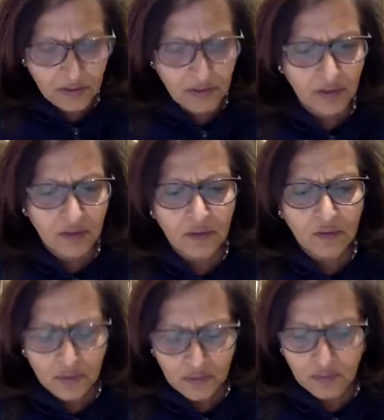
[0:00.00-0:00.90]
12.
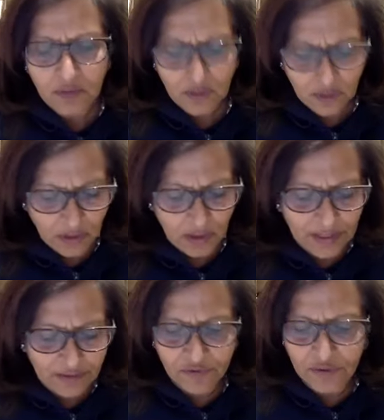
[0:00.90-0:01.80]
Yeah, 11.
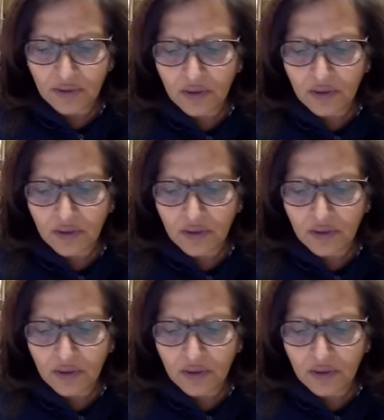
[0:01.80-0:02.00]
Verse number